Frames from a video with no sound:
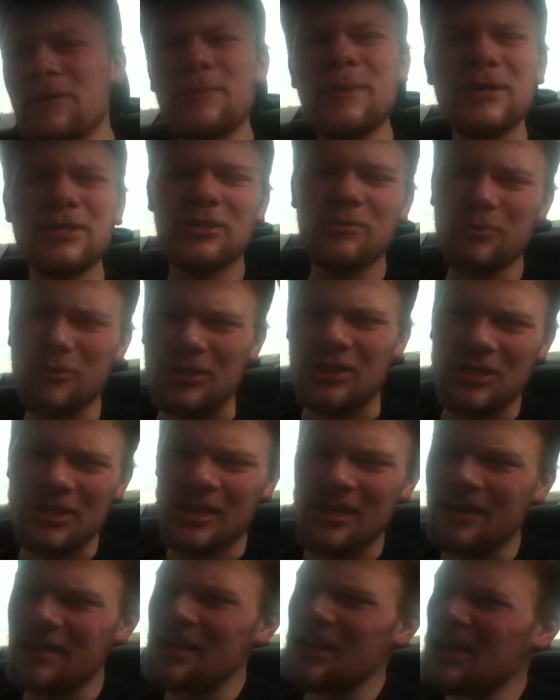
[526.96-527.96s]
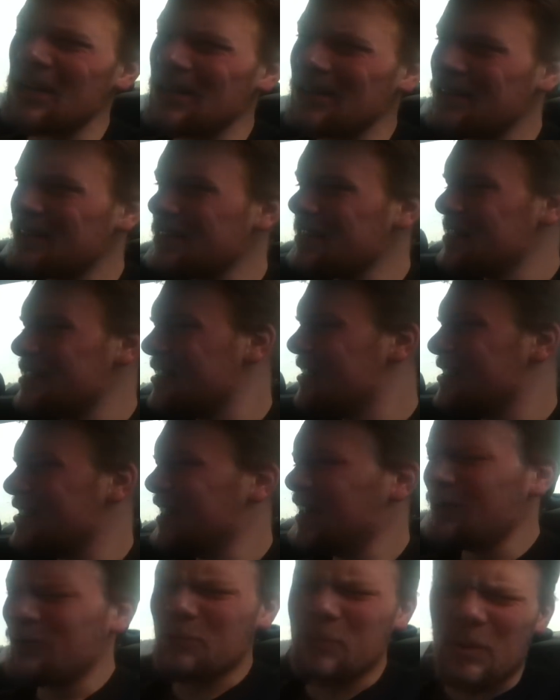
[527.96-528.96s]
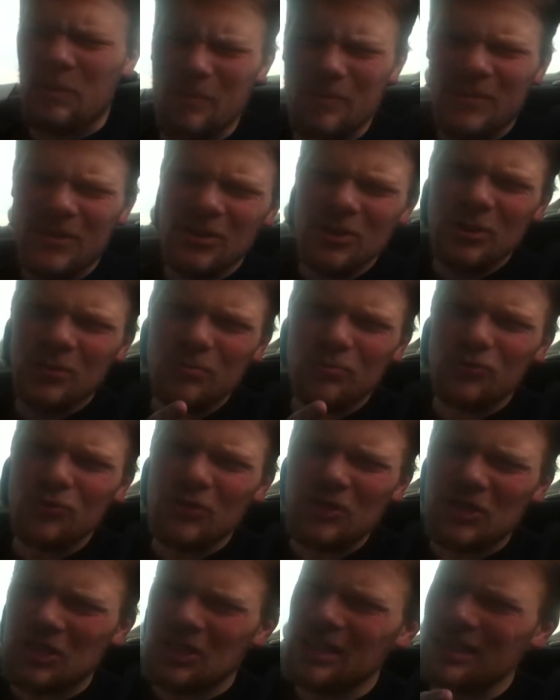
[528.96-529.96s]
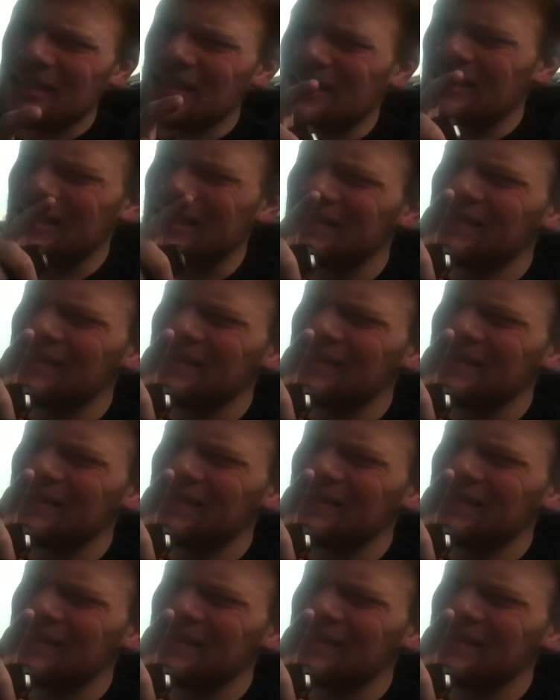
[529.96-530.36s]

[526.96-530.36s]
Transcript: be much appreciated, y'all. That would be much appreciated,